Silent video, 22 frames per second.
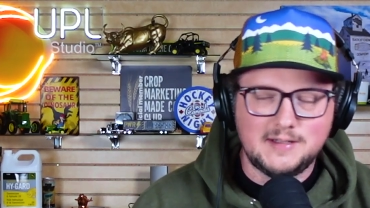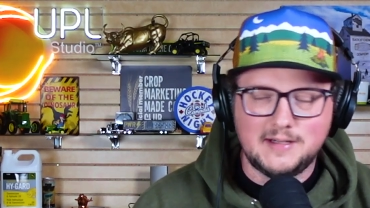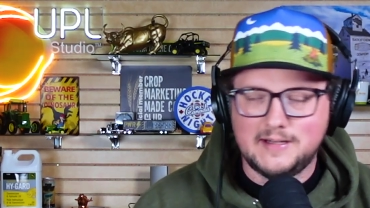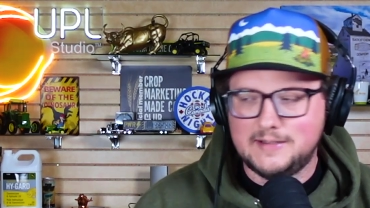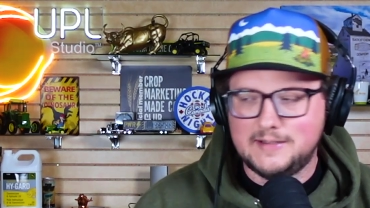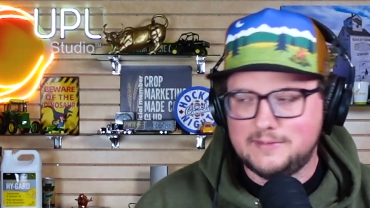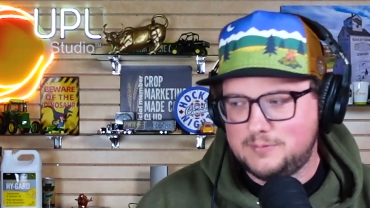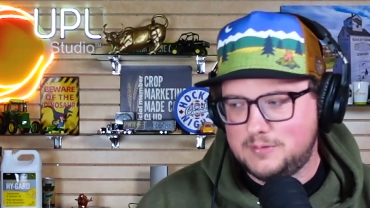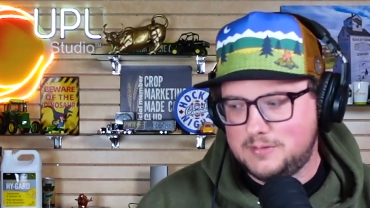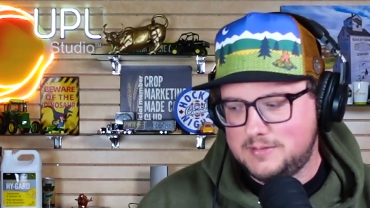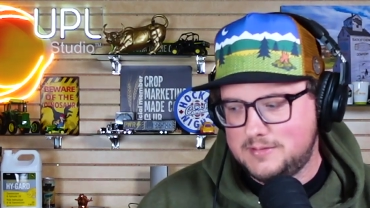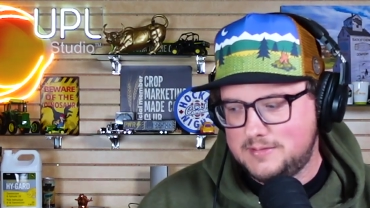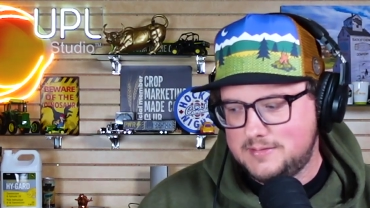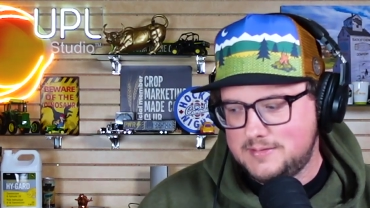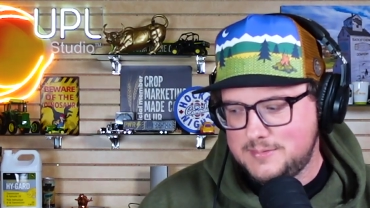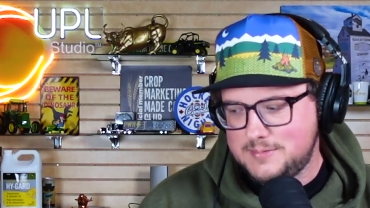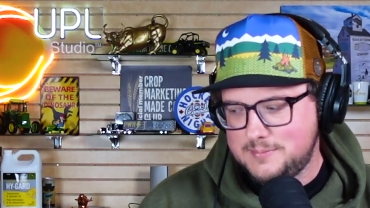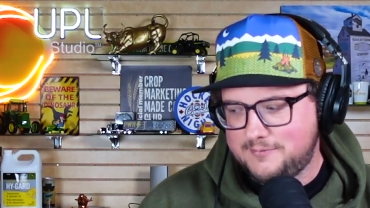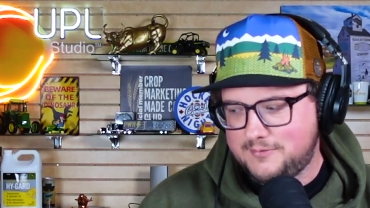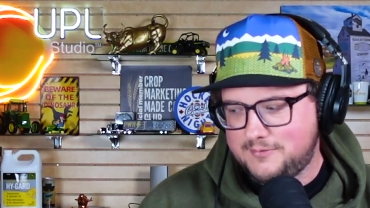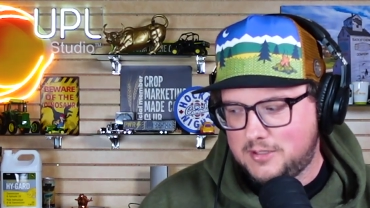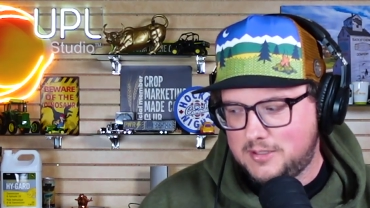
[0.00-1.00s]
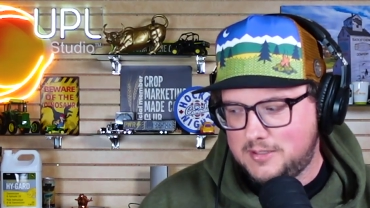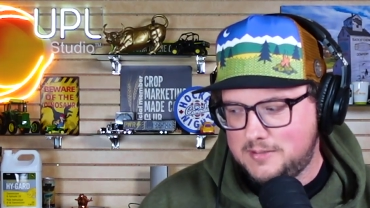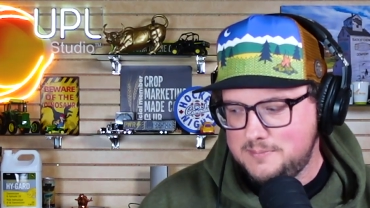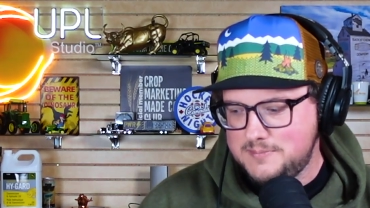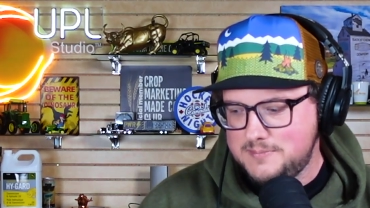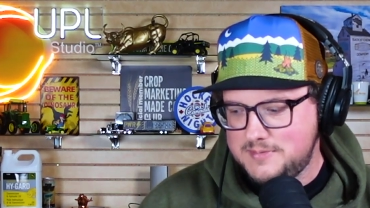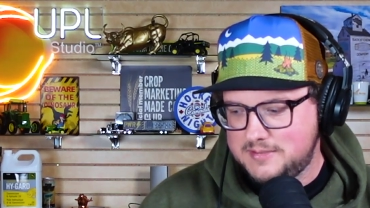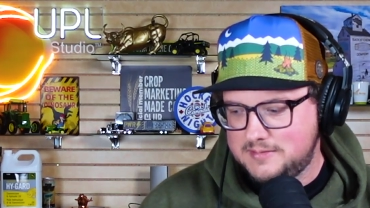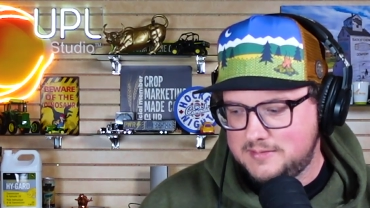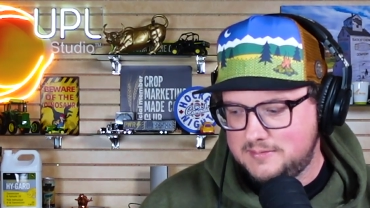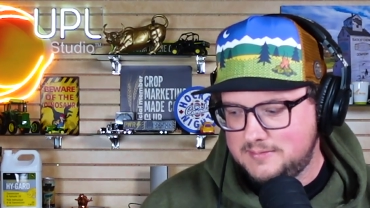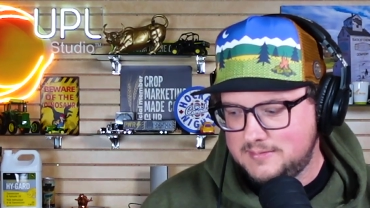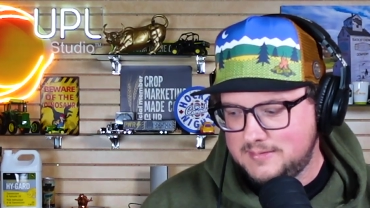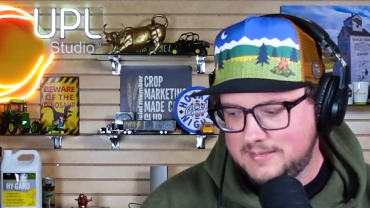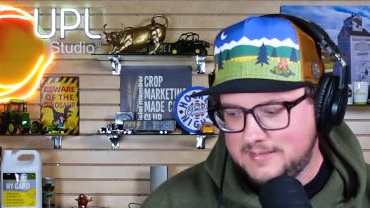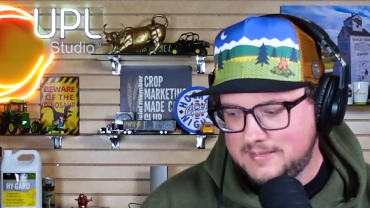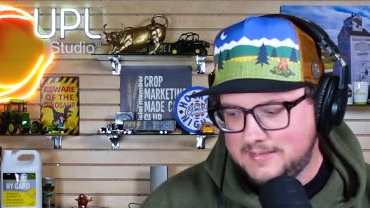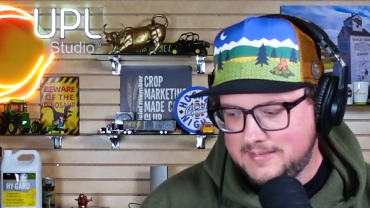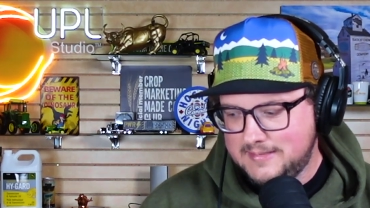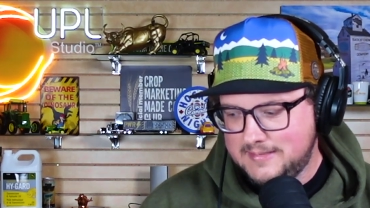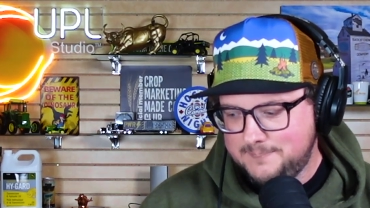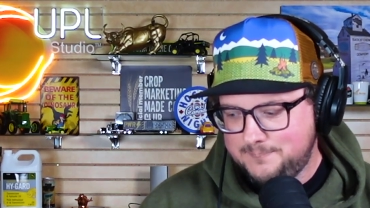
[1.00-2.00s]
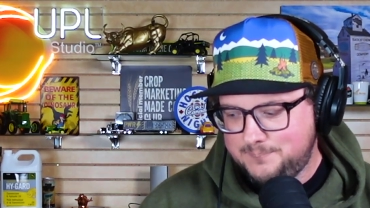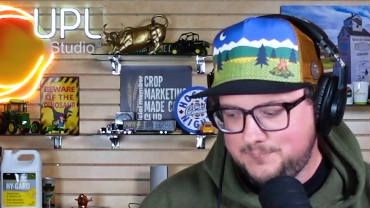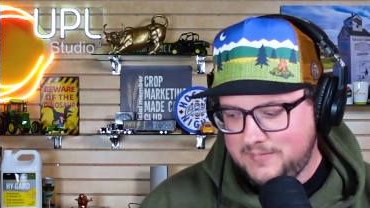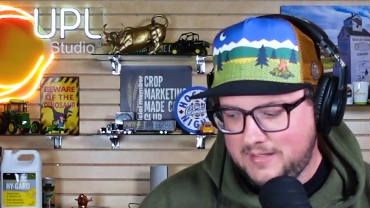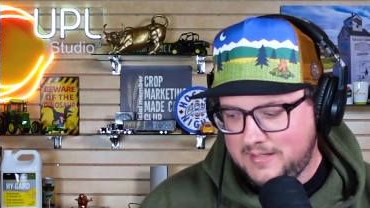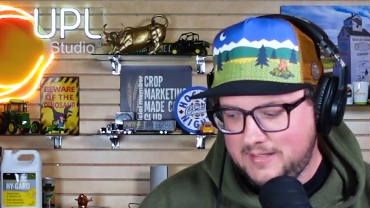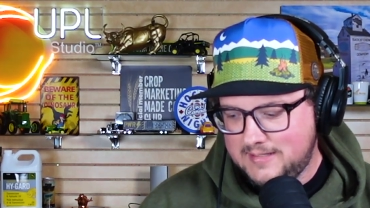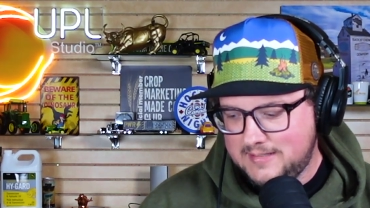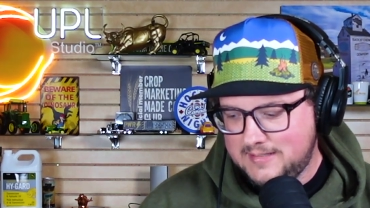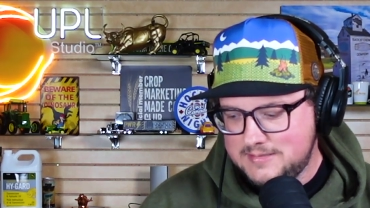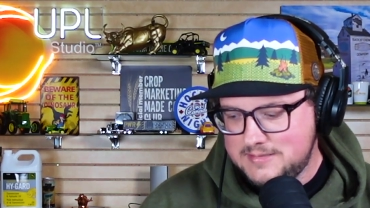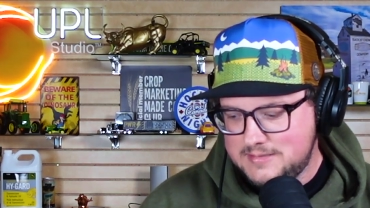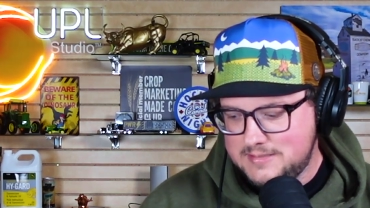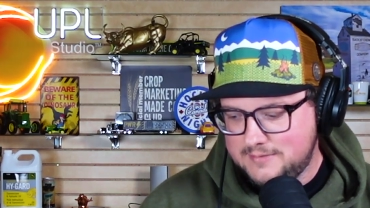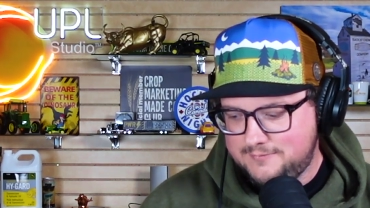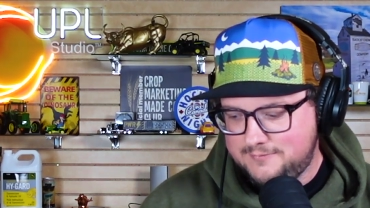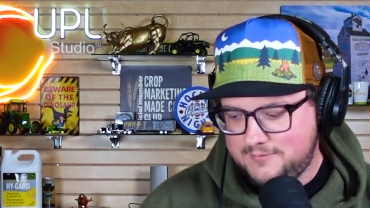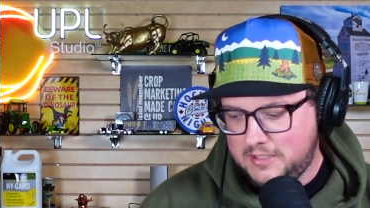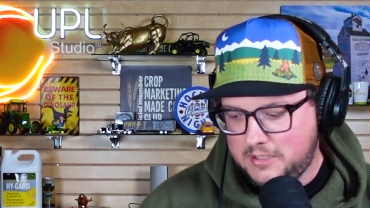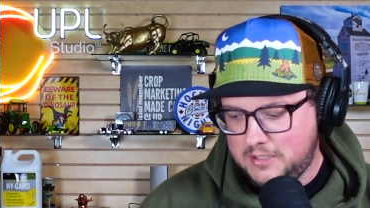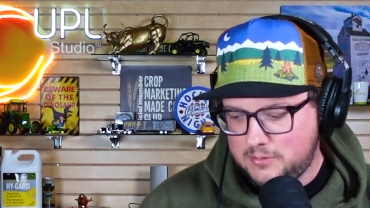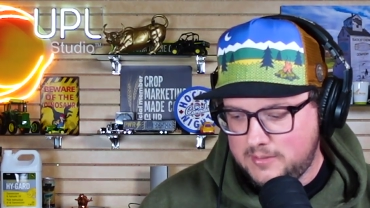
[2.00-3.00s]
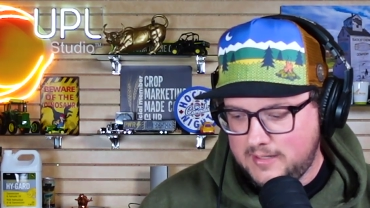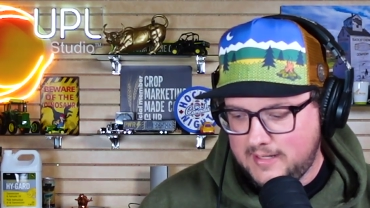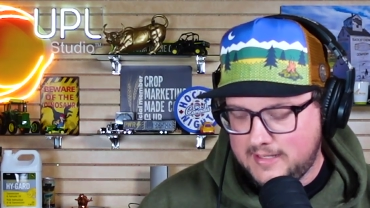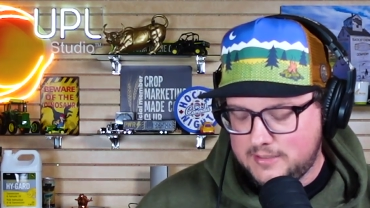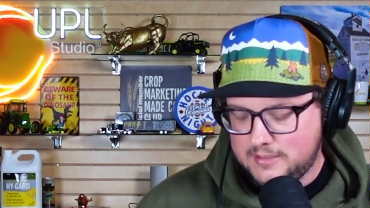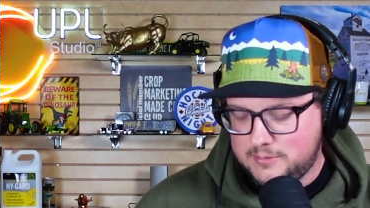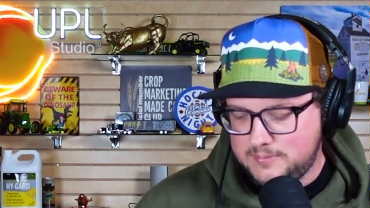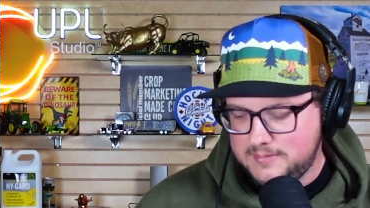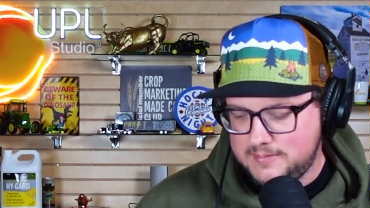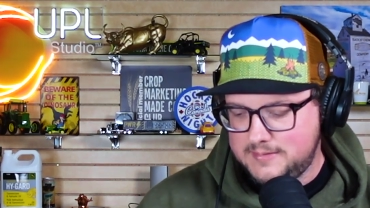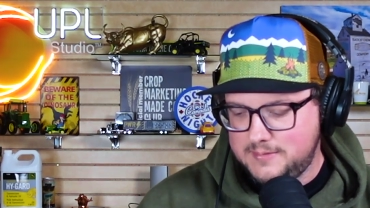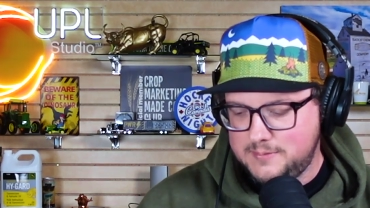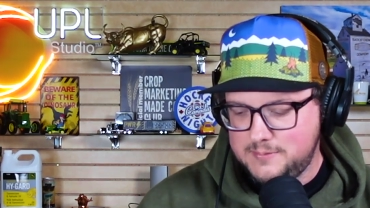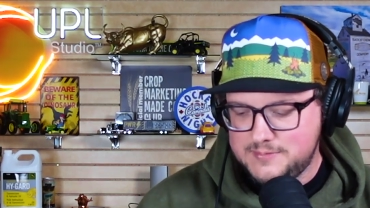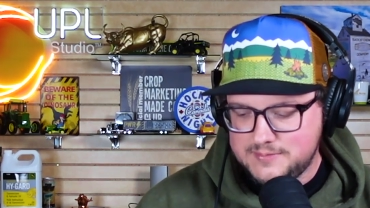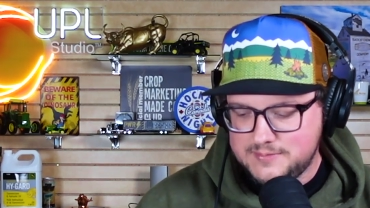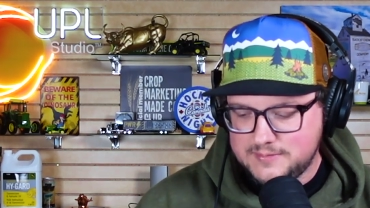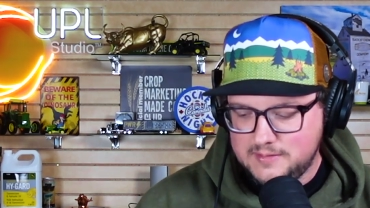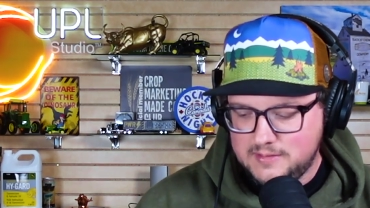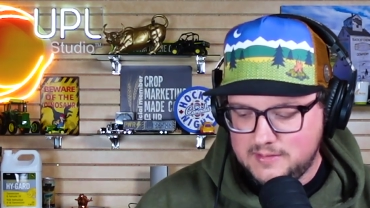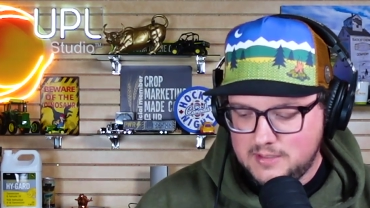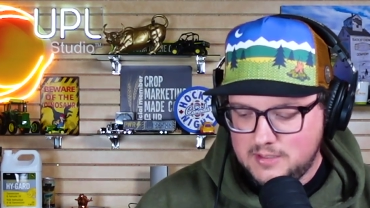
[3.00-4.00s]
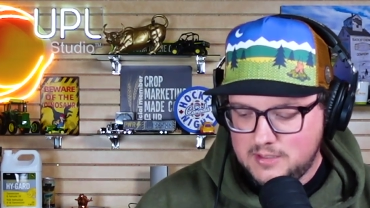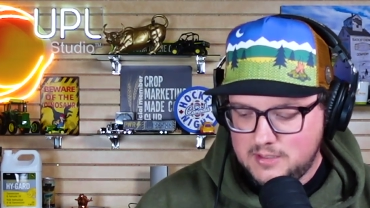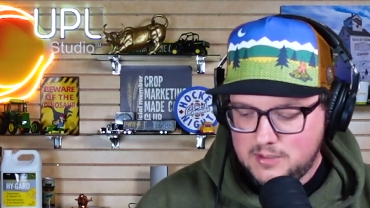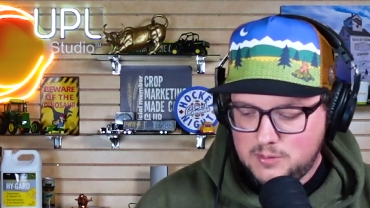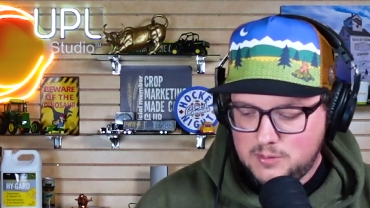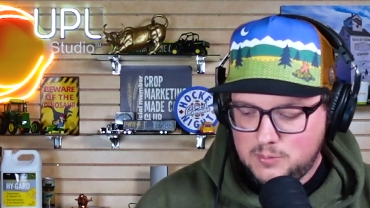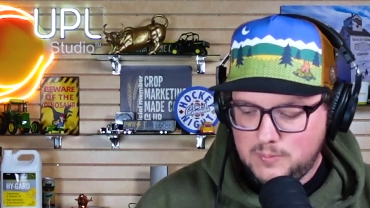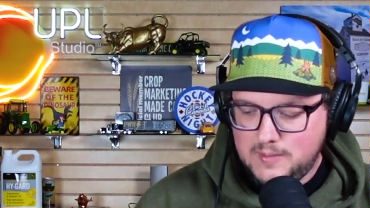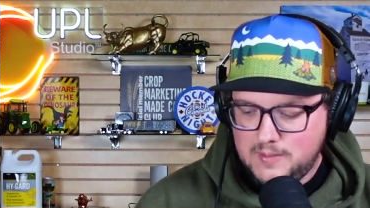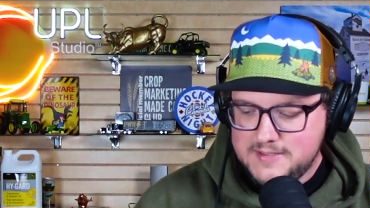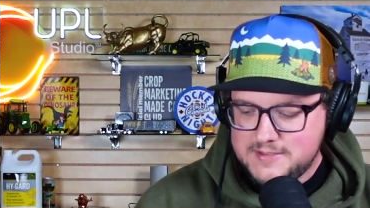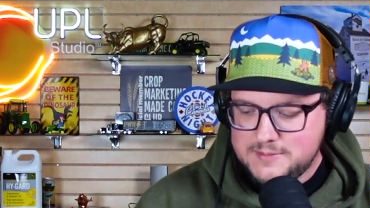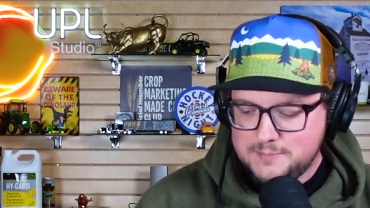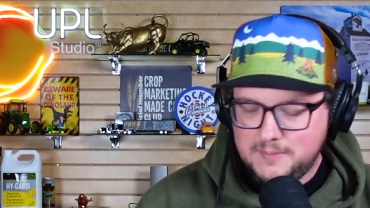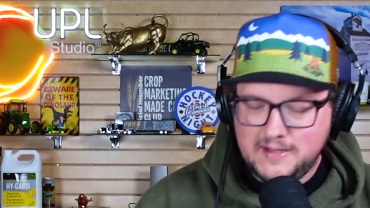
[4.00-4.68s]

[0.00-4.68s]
for some farms and figure out how to reduce risk.